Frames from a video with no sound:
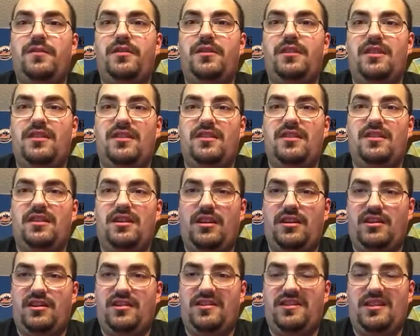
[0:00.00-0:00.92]
This is
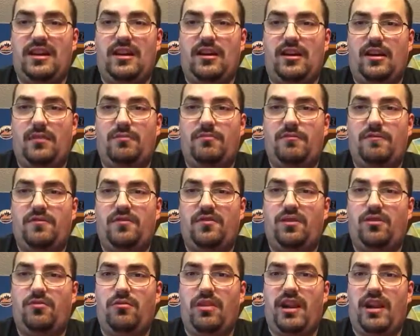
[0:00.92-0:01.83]
going to set up
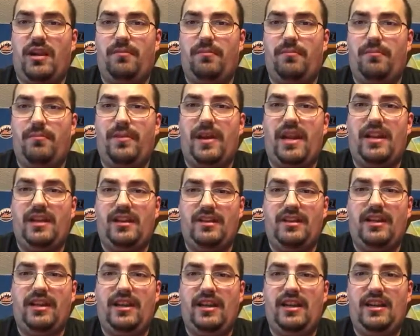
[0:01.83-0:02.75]
for when
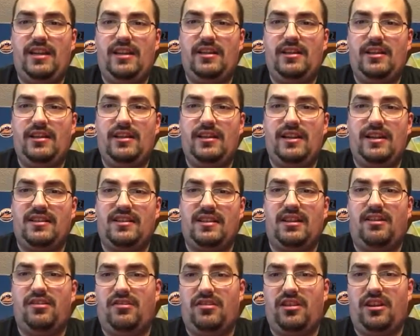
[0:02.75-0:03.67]
Bayley gets
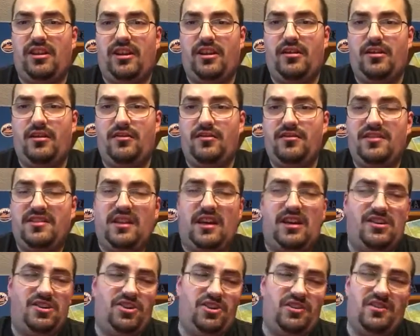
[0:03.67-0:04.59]
healthier.
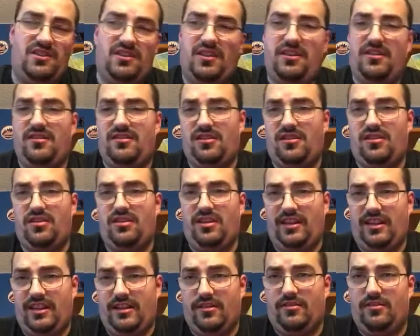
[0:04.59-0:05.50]
Sasha's going to turn
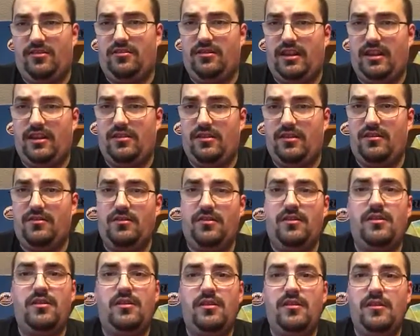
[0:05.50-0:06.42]
heel, and
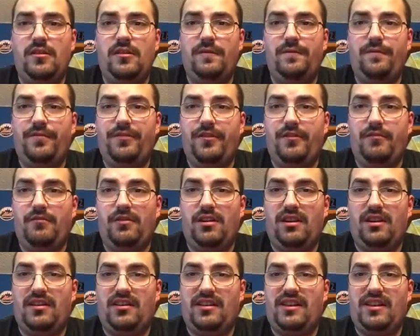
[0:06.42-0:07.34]

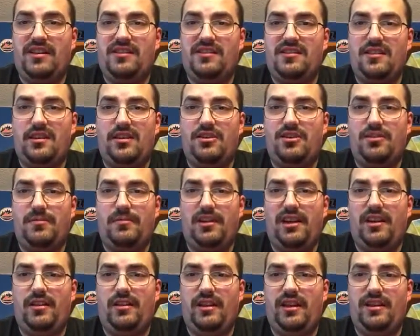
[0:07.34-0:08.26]
we're going to get Sasha
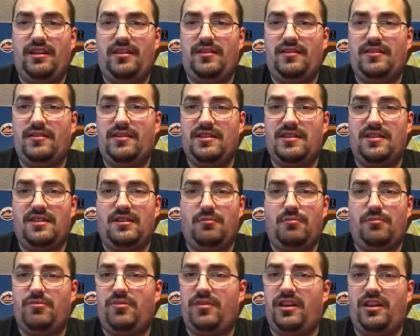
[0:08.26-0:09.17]
Bayley at
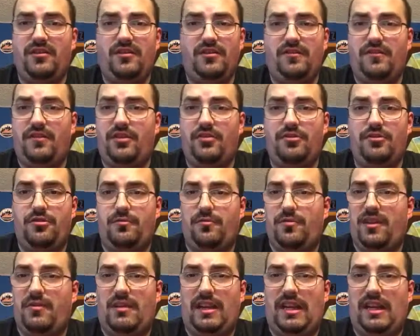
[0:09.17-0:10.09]
some point in the future.
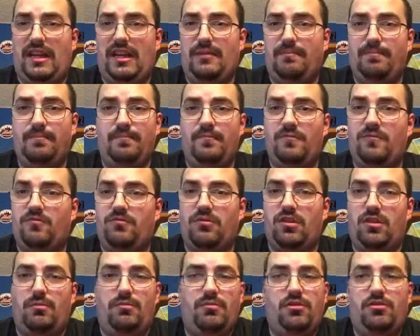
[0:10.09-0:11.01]
Maybe
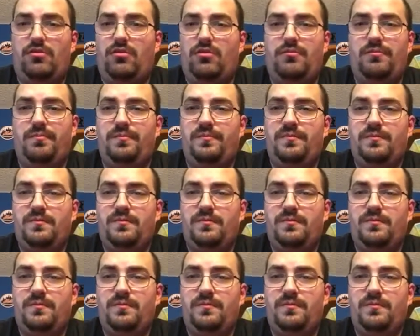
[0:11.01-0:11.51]
Rumble,